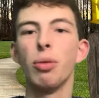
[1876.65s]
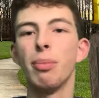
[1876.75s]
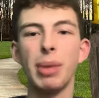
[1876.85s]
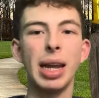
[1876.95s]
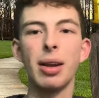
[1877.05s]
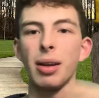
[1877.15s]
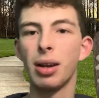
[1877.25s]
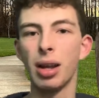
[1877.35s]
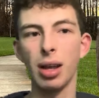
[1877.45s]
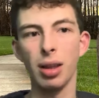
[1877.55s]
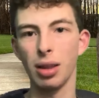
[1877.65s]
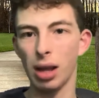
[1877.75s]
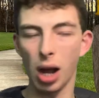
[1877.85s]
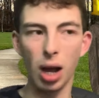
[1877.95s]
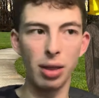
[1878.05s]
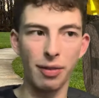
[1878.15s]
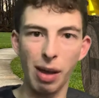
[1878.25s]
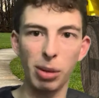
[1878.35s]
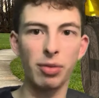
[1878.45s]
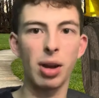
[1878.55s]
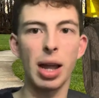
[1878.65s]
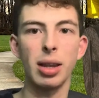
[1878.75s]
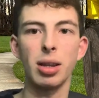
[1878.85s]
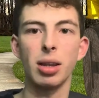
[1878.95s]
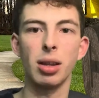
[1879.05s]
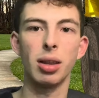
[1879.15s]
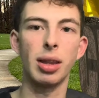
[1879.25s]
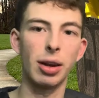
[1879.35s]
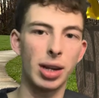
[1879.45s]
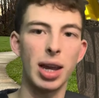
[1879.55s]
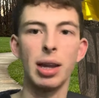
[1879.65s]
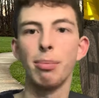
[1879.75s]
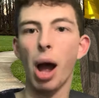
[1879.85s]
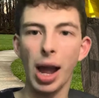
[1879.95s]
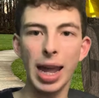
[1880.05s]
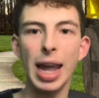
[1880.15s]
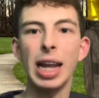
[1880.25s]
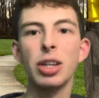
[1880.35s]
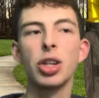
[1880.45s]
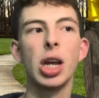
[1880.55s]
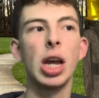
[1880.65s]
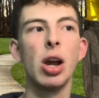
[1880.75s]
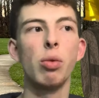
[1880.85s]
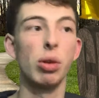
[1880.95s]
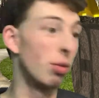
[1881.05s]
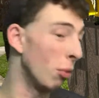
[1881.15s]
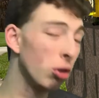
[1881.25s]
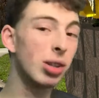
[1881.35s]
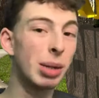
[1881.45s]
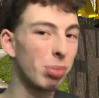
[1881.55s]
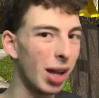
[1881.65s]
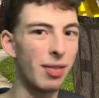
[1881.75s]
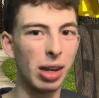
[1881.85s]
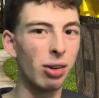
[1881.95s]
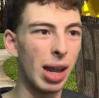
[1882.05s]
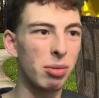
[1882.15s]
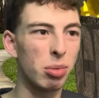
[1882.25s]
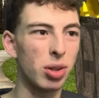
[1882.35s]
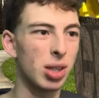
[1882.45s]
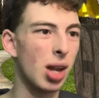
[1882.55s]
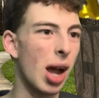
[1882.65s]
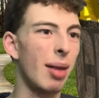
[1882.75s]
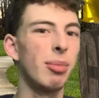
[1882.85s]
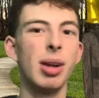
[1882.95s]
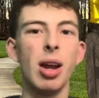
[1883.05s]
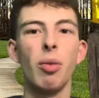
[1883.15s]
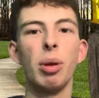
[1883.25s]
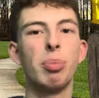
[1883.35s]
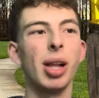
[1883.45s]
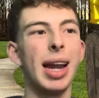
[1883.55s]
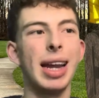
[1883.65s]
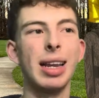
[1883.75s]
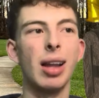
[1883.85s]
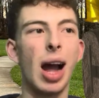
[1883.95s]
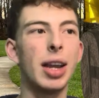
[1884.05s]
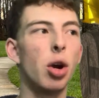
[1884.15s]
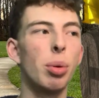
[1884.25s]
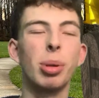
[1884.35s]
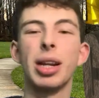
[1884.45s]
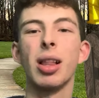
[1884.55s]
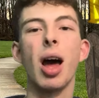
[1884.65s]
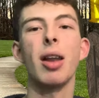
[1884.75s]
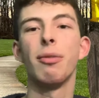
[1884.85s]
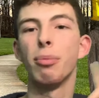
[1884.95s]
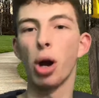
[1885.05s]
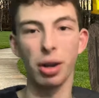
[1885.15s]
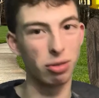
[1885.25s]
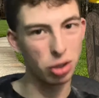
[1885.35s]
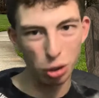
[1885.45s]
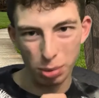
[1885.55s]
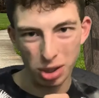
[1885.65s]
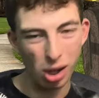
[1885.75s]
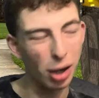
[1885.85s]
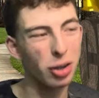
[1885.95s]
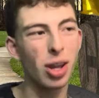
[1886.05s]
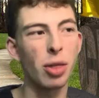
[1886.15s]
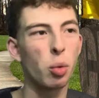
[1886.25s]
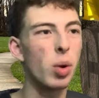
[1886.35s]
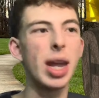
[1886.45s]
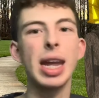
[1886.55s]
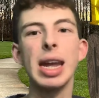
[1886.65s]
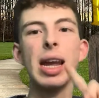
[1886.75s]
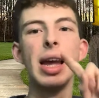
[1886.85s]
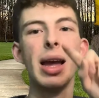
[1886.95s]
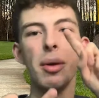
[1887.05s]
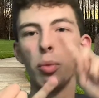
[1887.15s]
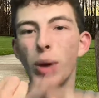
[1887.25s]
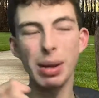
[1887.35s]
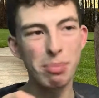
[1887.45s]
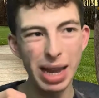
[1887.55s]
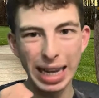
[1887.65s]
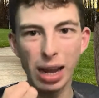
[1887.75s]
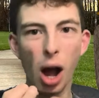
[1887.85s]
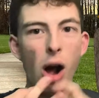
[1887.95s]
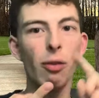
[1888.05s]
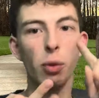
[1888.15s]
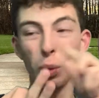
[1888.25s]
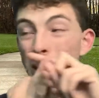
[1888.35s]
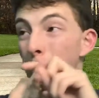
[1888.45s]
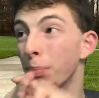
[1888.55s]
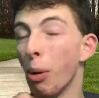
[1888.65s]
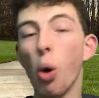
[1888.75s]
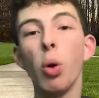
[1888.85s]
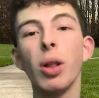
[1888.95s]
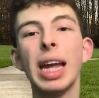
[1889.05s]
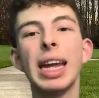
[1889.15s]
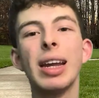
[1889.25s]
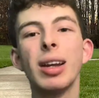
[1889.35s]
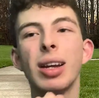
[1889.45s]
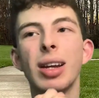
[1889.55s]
Me and the family friend, their kid, my age, would mostly play video games most of the time. We played a lot of Mario Super Sluggers on the Wii Mini Golf, Wii Bowling.